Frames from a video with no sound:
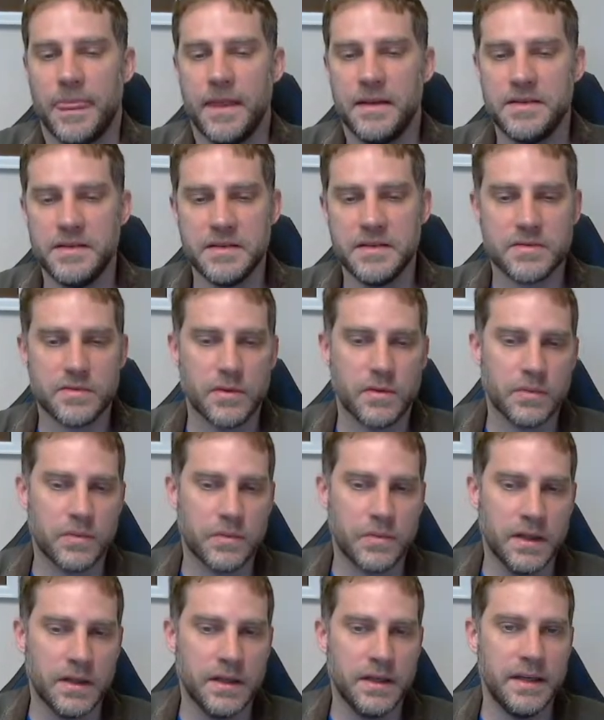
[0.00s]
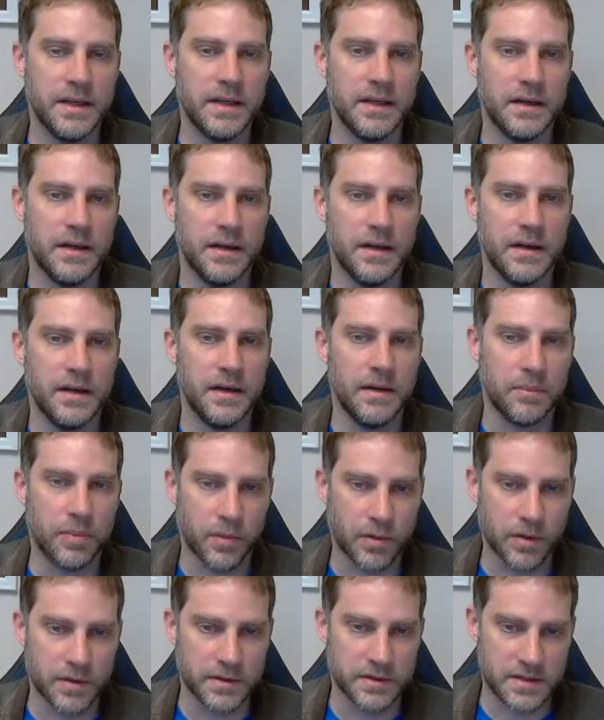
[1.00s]
This is really
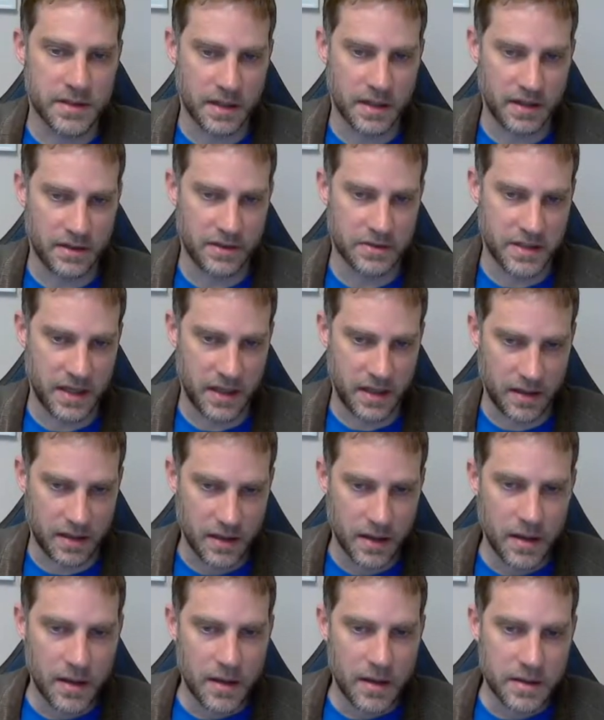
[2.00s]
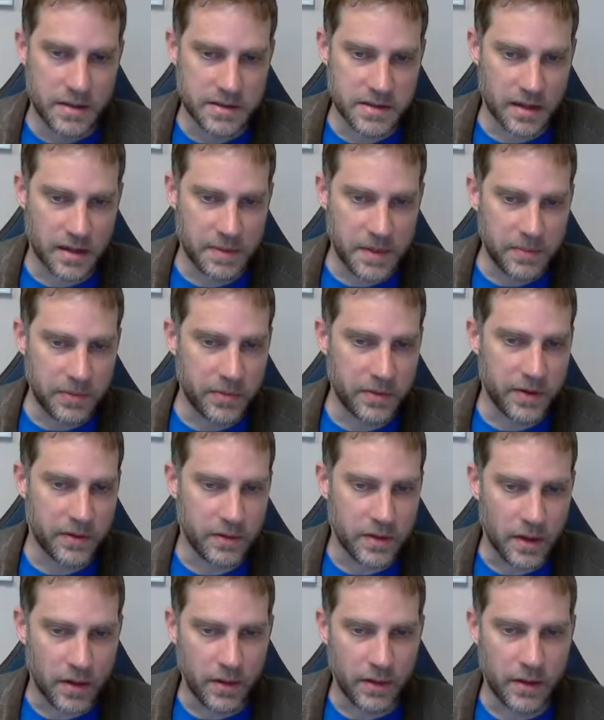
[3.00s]
important to understand because a lot of people, they'll
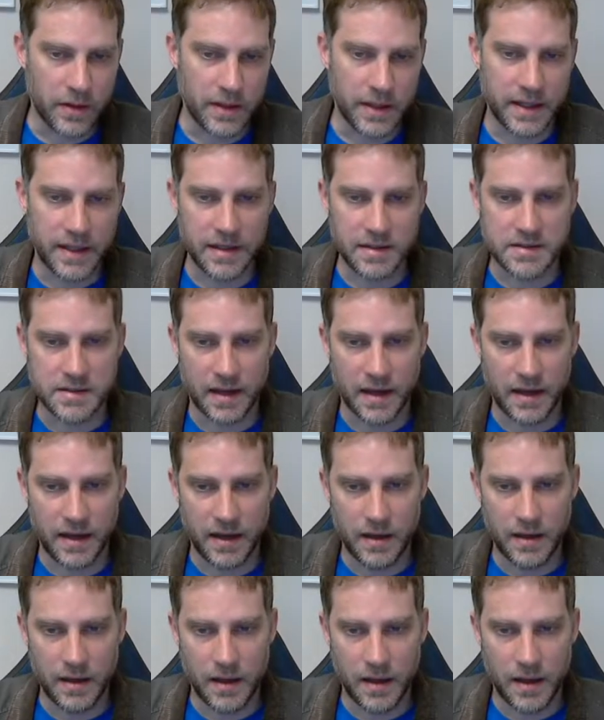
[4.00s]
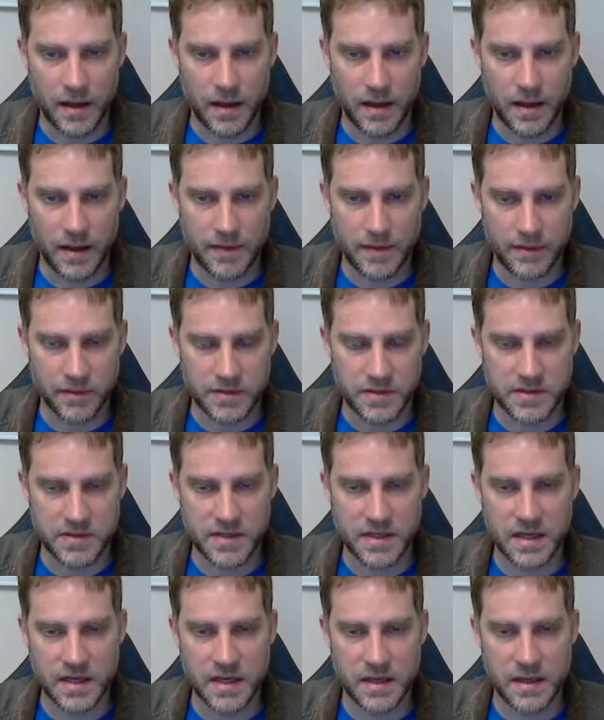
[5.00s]
go to the linking site and they'll
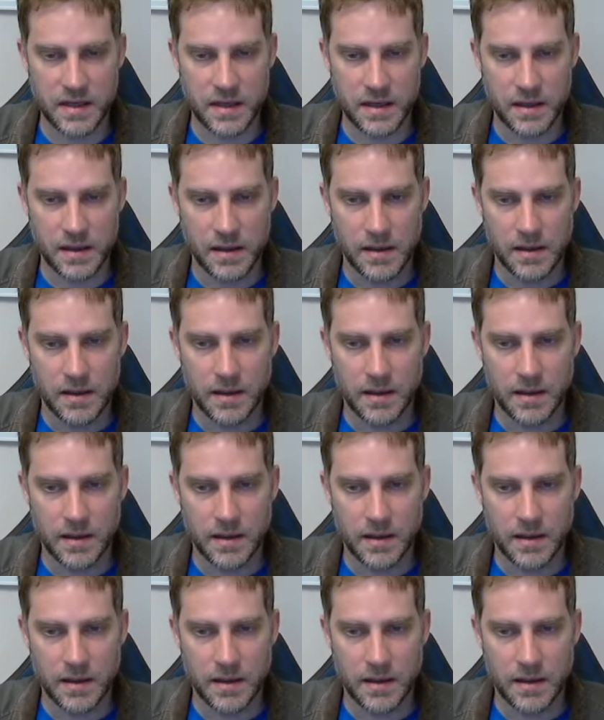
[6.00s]
see